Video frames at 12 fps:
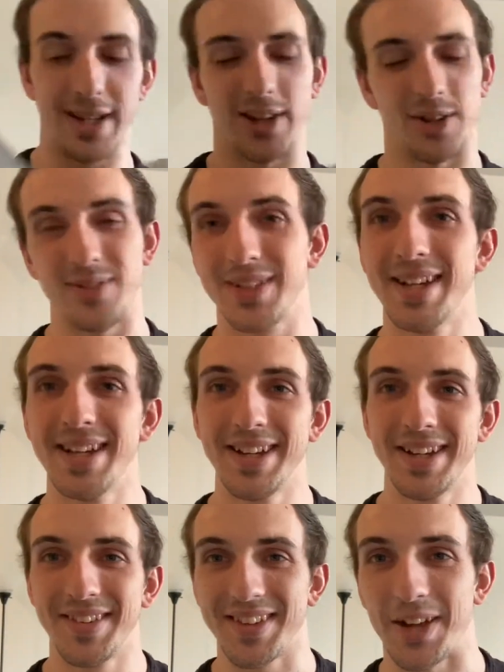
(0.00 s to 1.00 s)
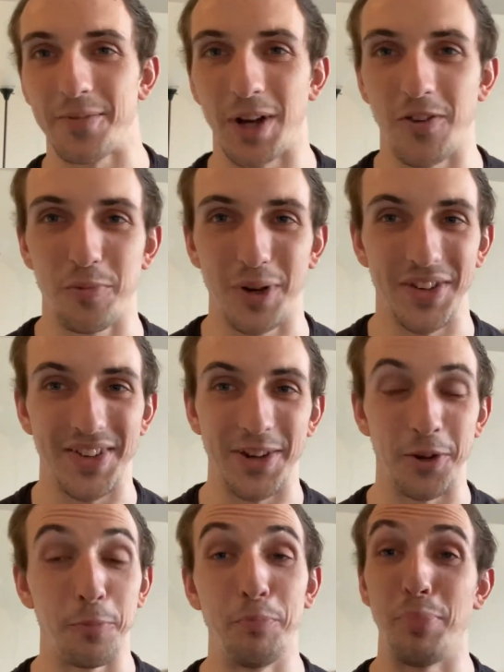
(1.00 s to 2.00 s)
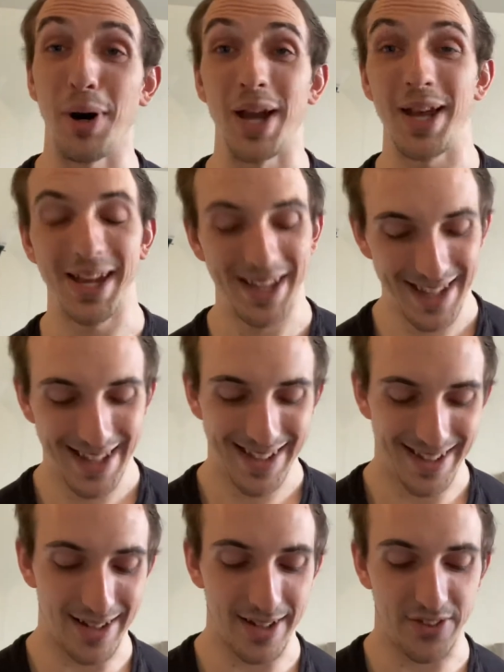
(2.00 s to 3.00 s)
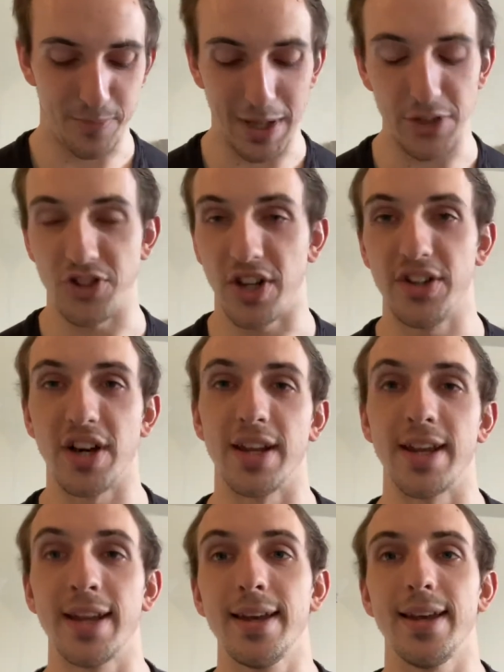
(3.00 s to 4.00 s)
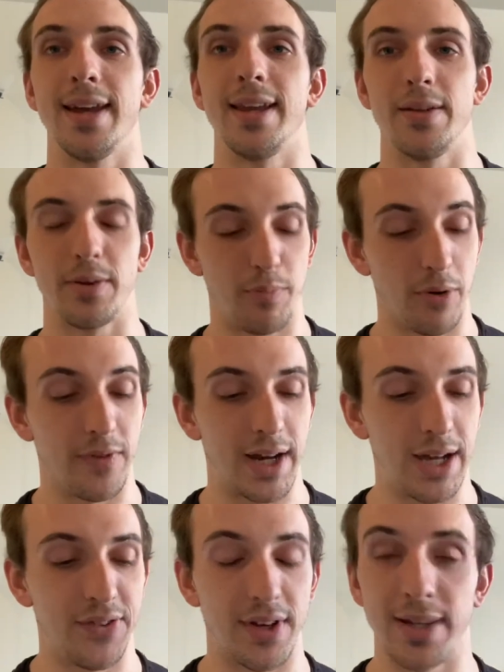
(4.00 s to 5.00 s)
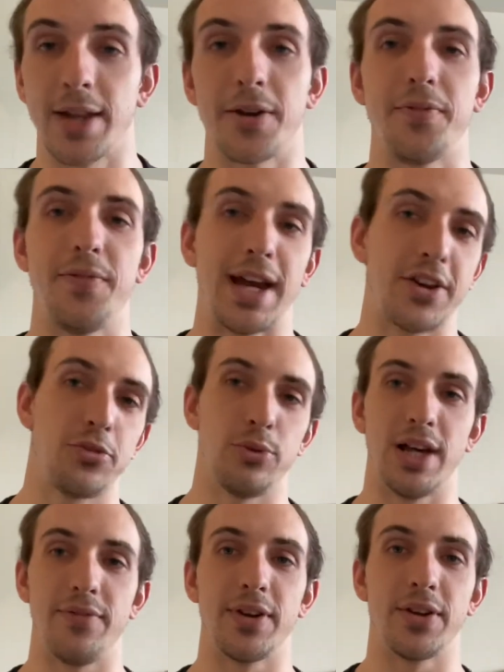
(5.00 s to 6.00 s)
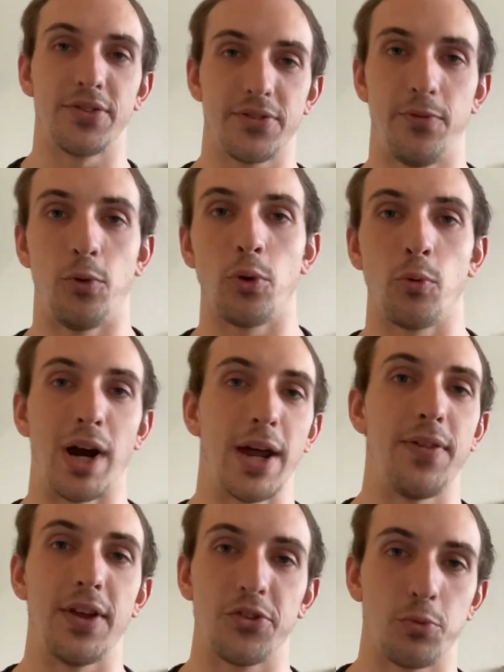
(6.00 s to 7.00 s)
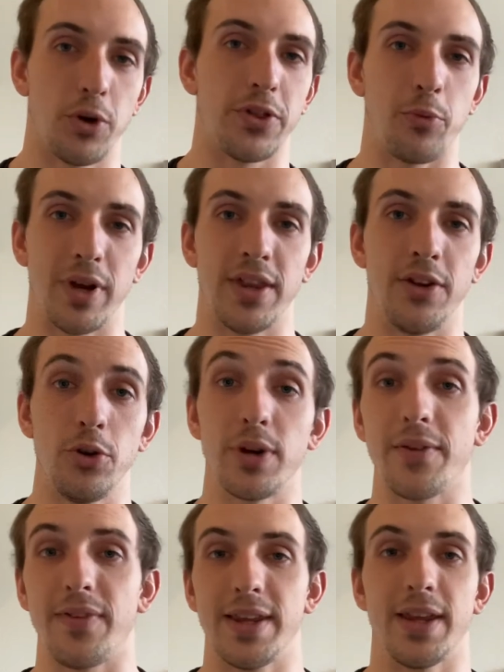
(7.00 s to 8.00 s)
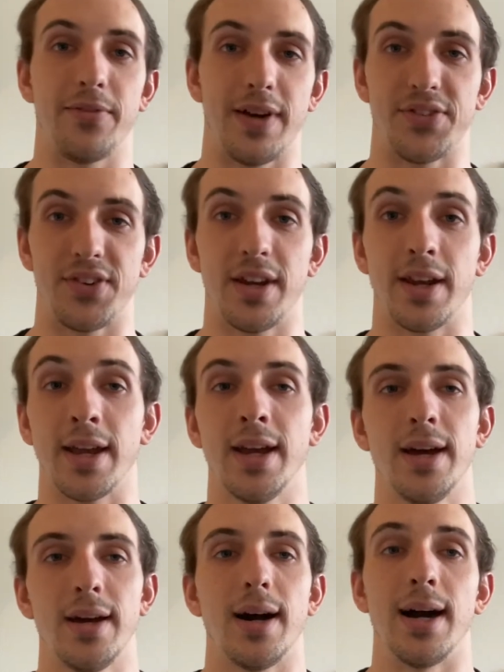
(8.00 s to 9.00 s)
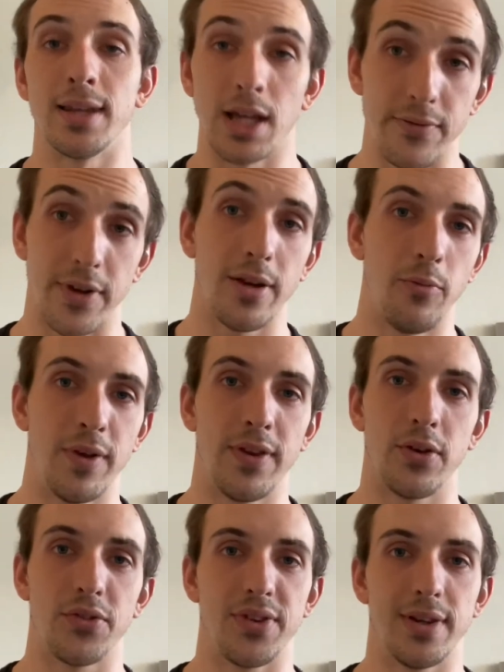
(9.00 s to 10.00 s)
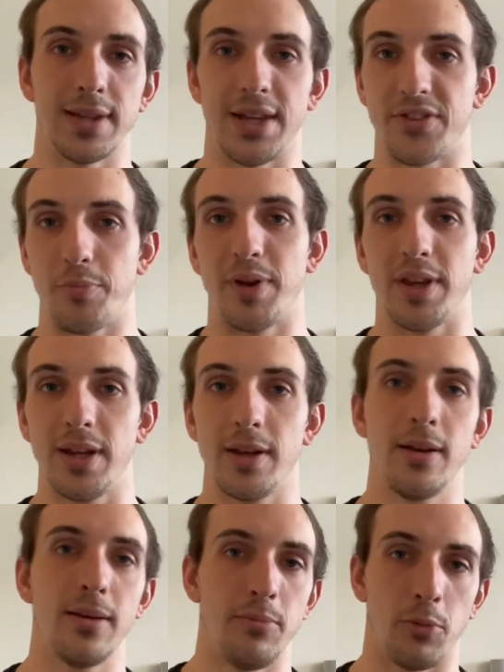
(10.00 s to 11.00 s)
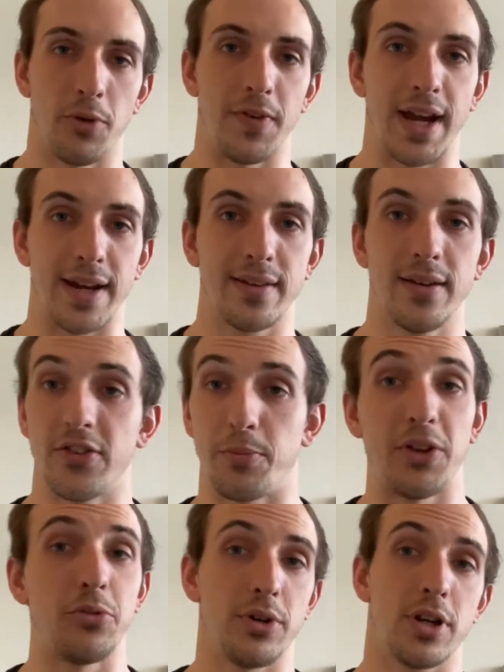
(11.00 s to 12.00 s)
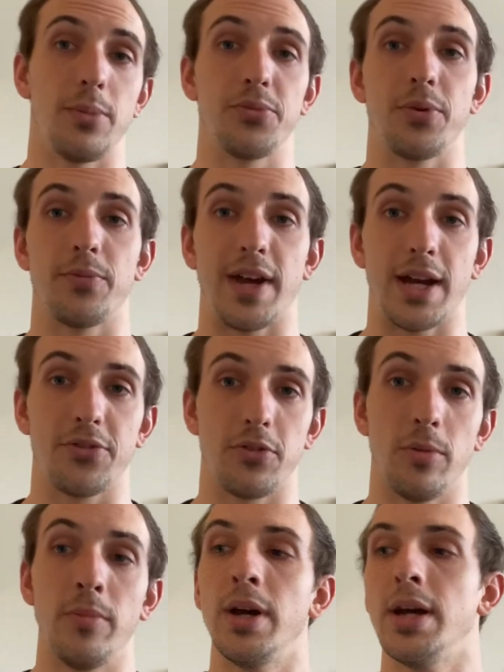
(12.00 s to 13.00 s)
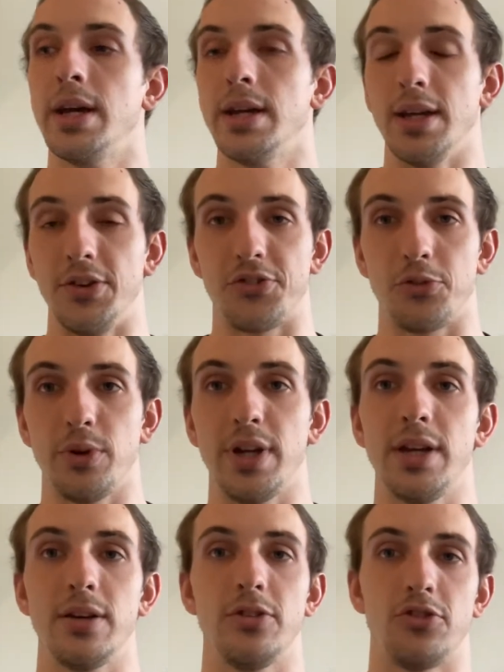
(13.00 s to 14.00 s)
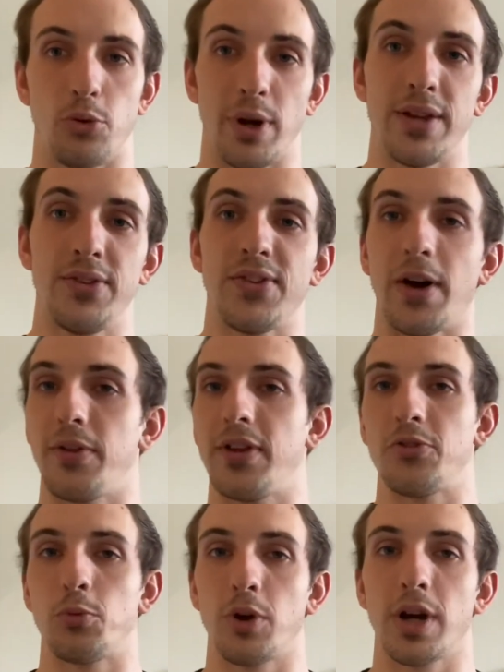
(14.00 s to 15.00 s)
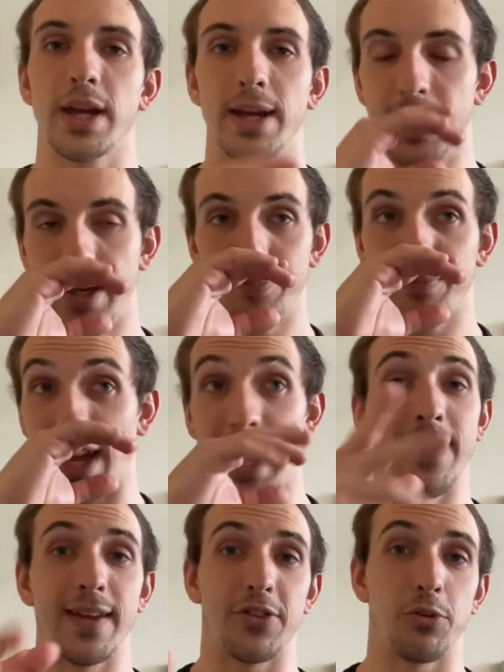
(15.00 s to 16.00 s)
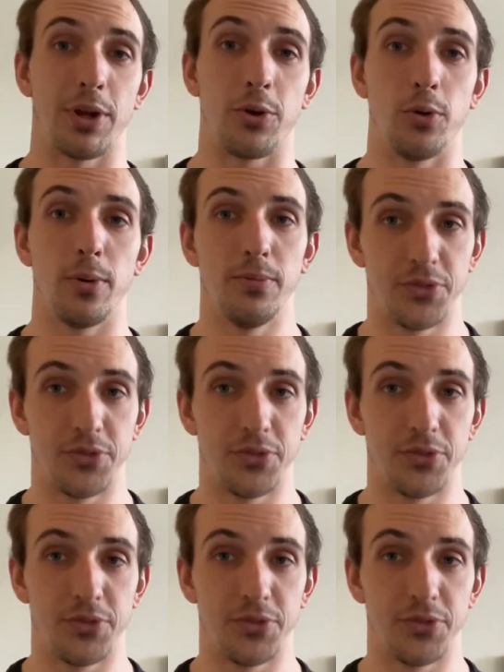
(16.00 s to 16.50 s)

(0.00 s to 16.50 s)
I know, it's kind of an off-putting title, but it's by Judd, and it provides a lot of factual evidence for why things work the way they do, and I find that fascinating. I love it when there's less opinion, more fact, especially when it comes from facts from history, trends, how things work. I think that's really cool.